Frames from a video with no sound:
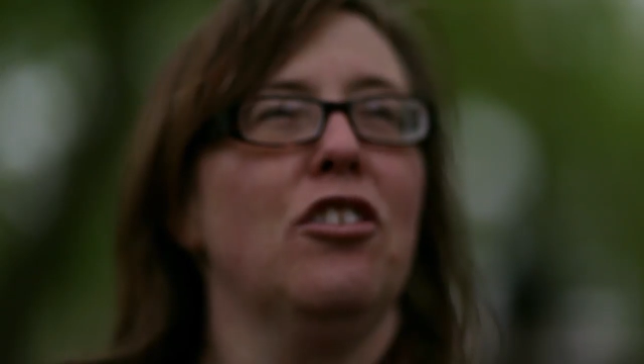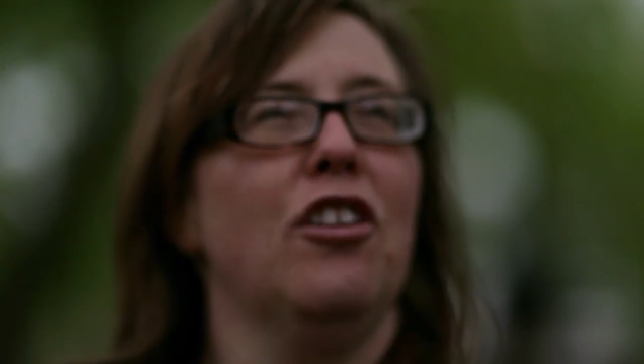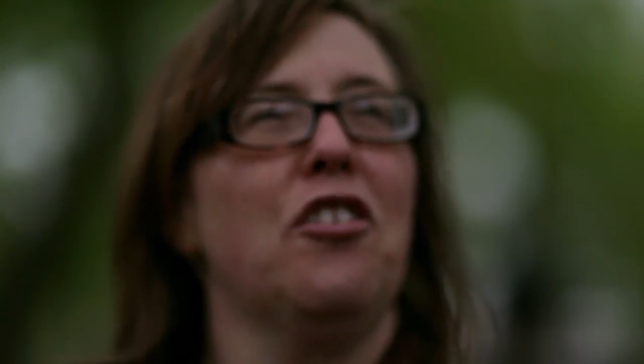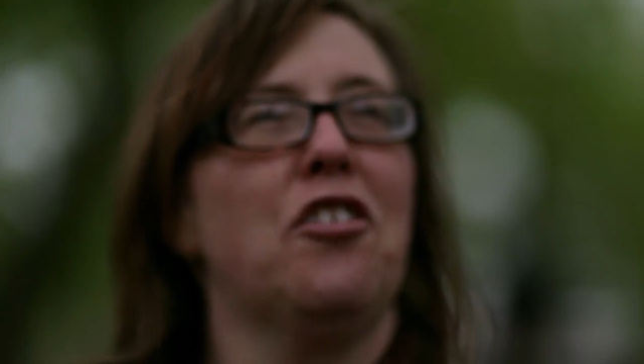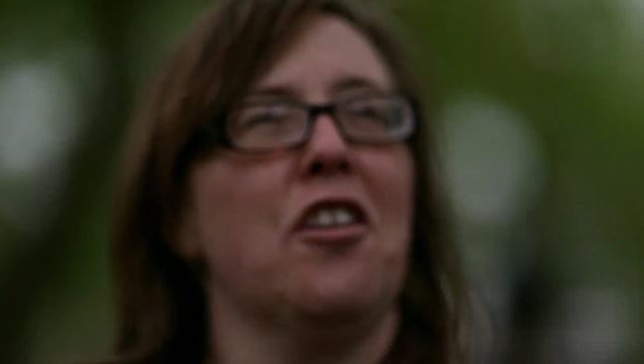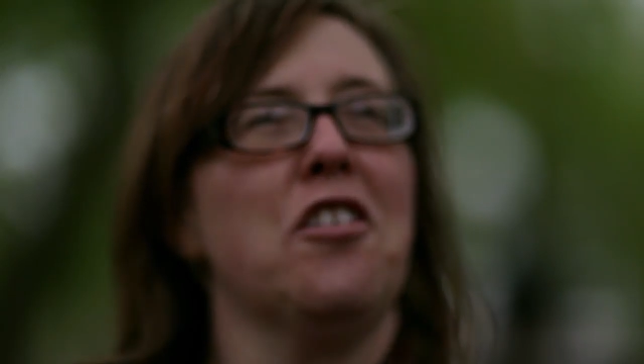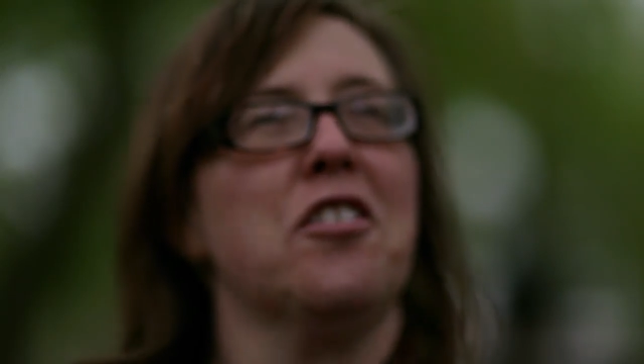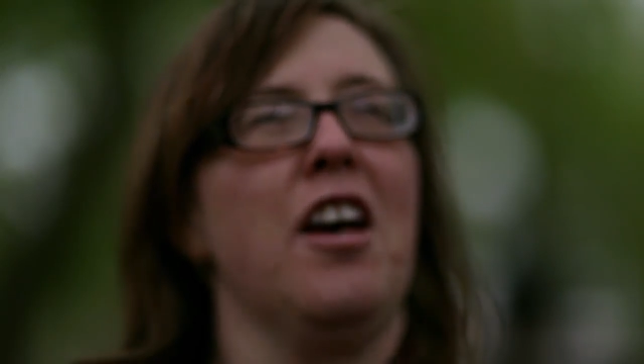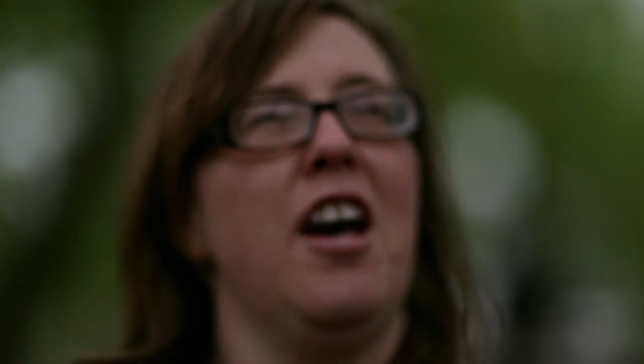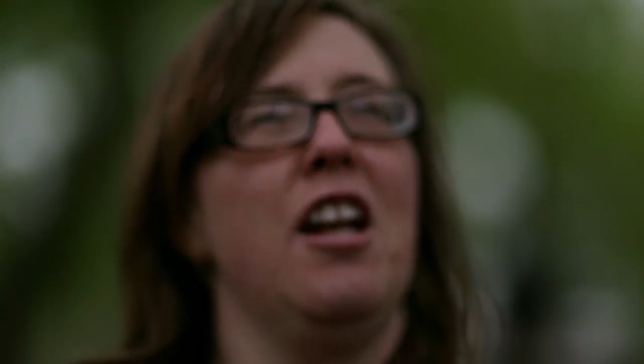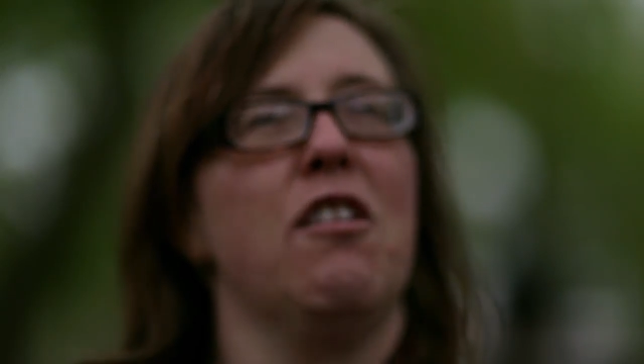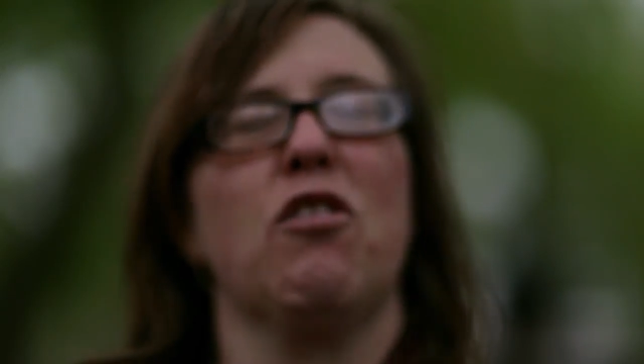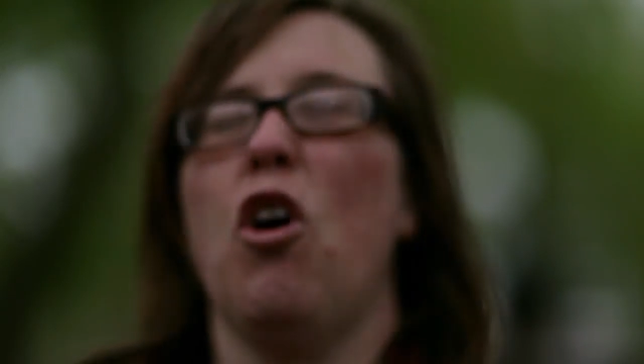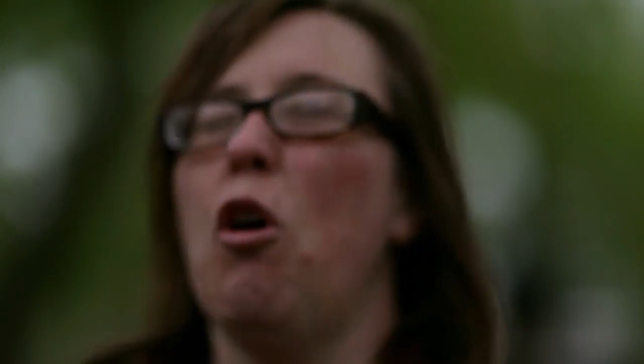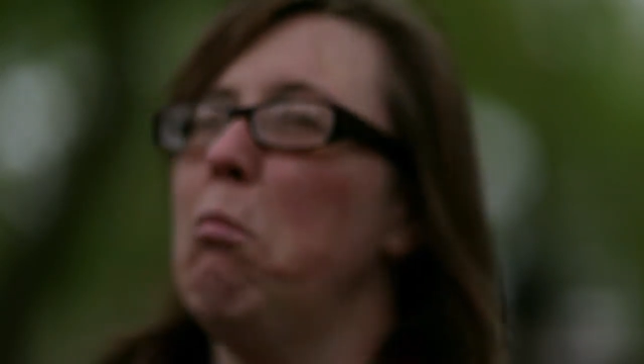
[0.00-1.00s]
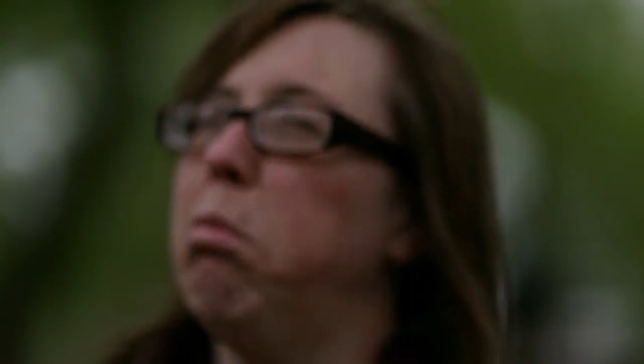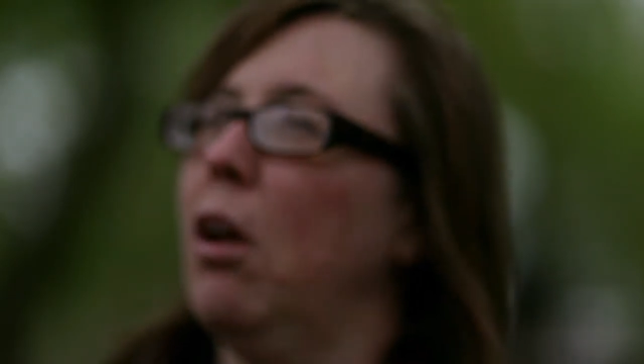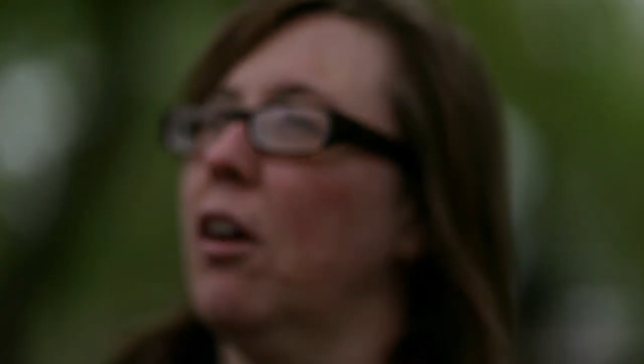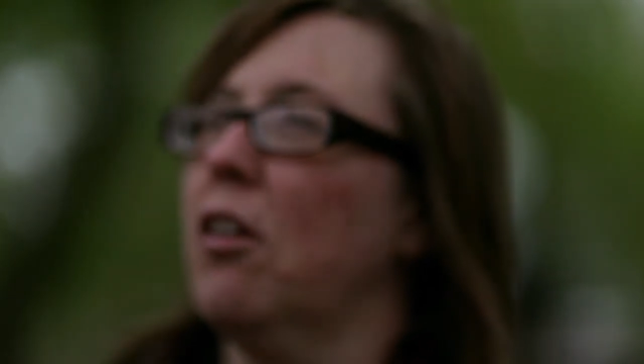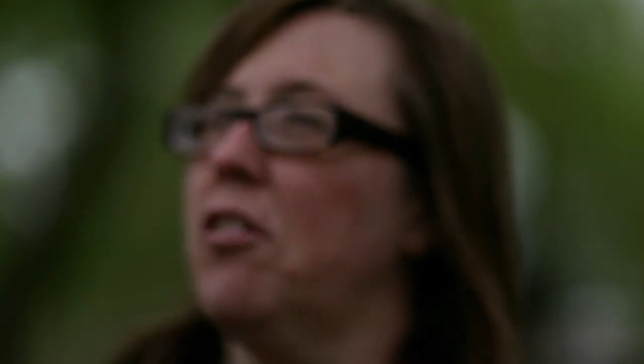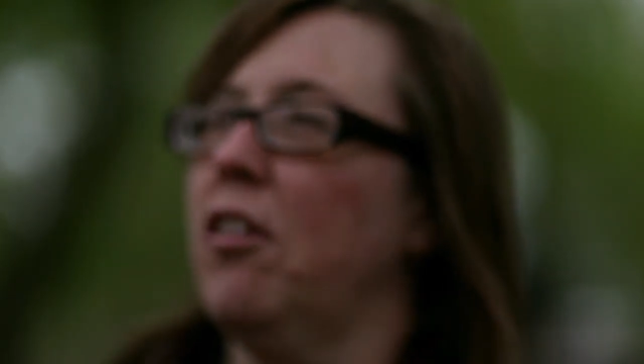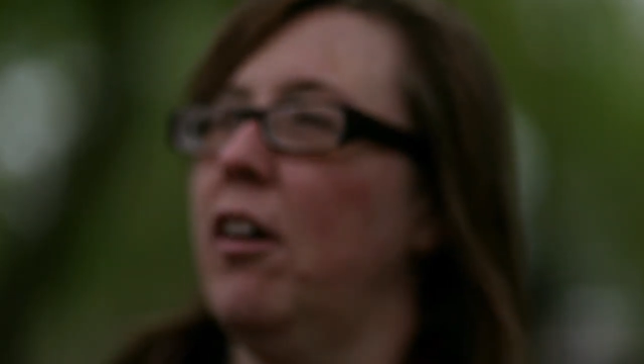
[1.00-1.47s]
So there's this kind of
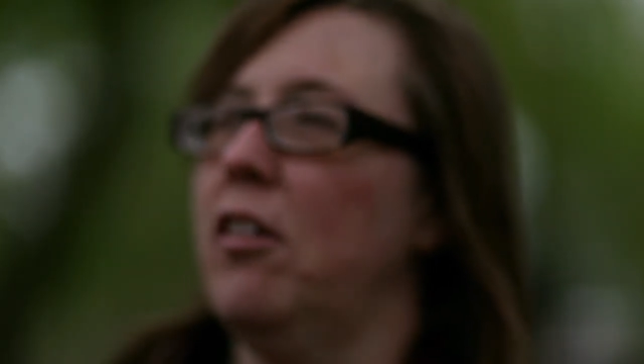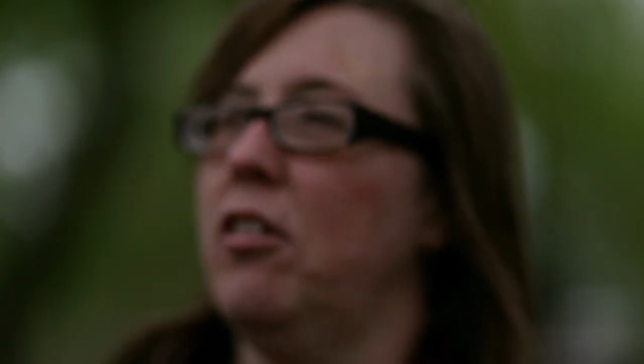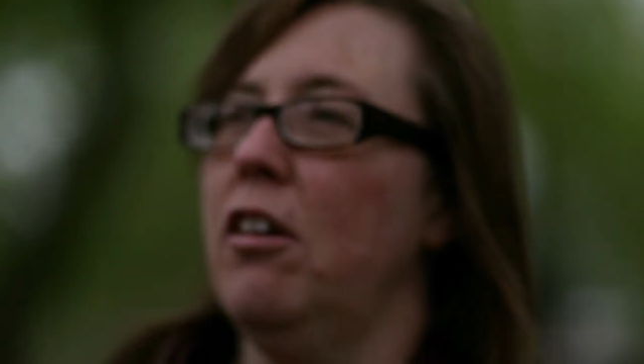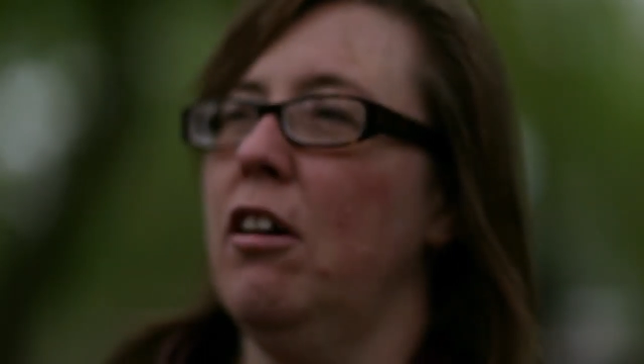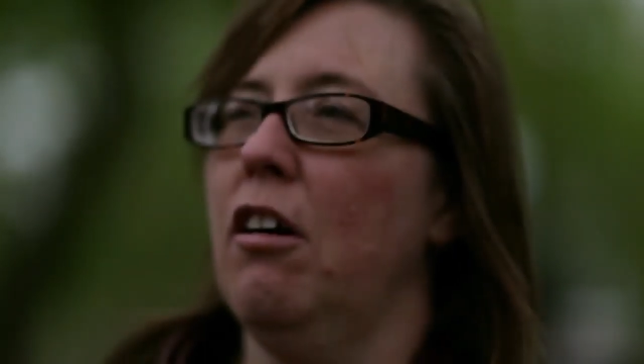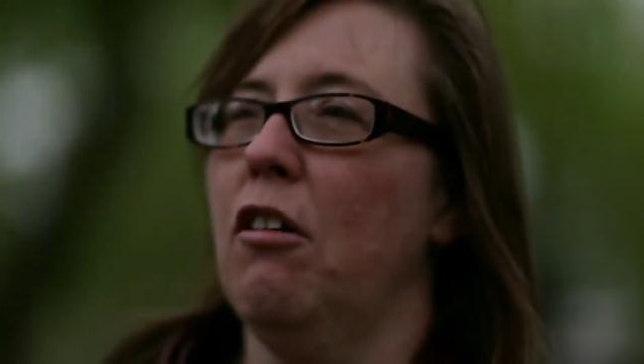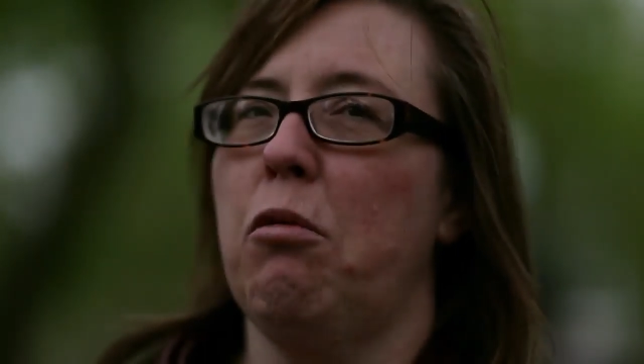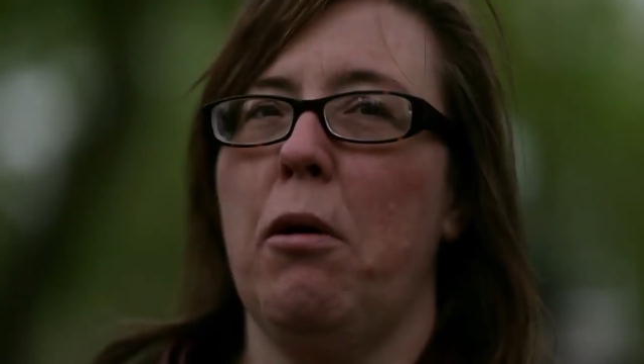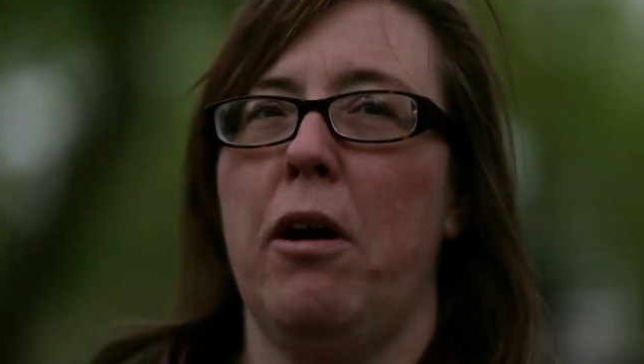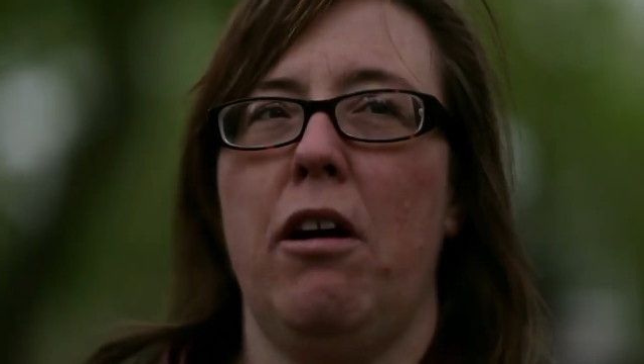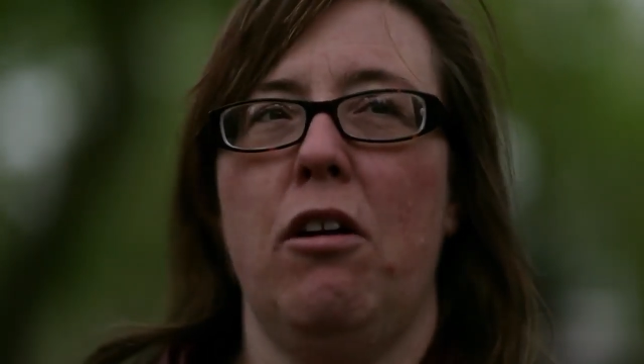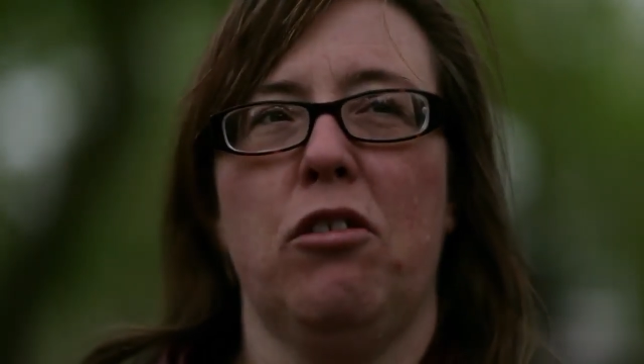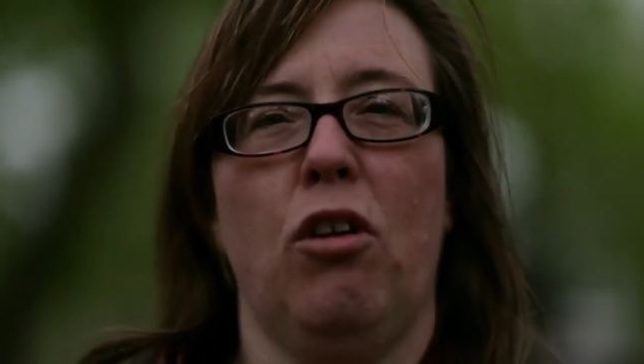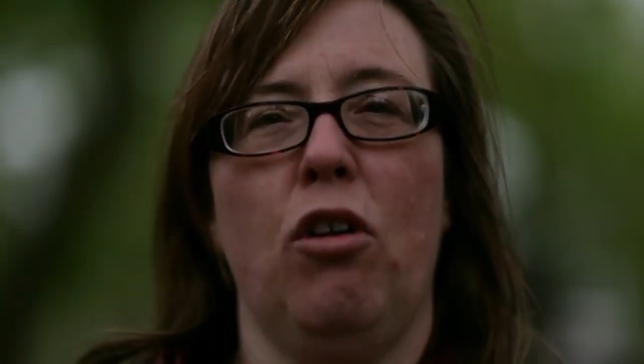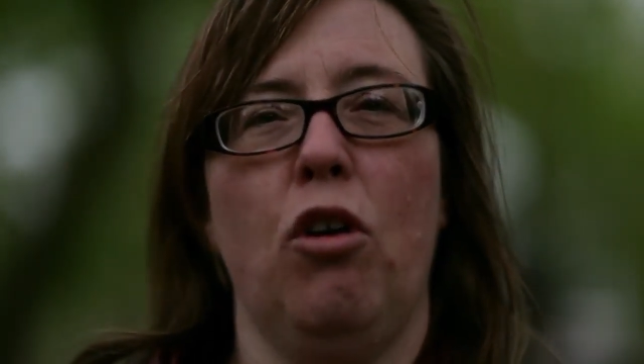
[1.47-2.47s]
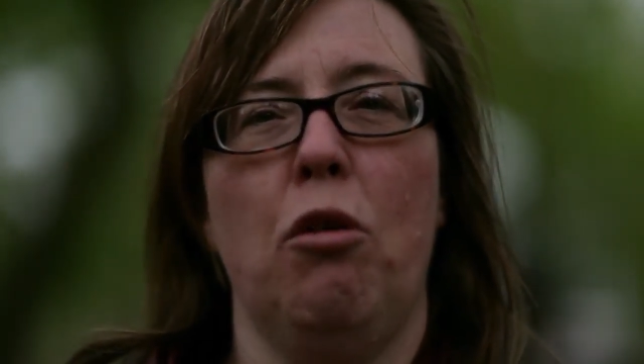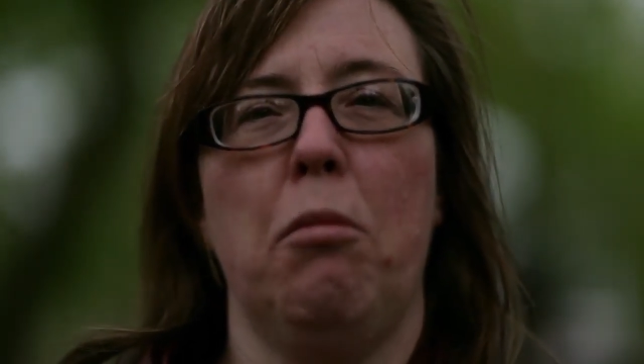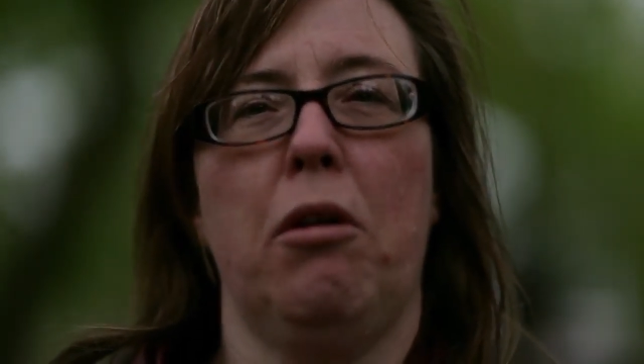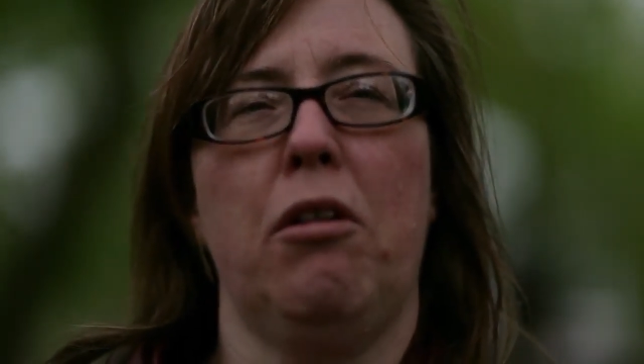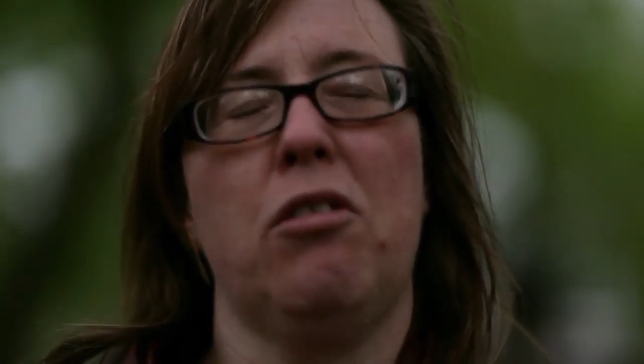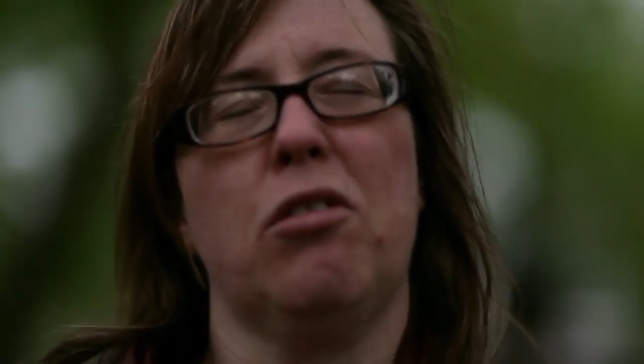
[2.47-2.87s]
complex idea of where is home,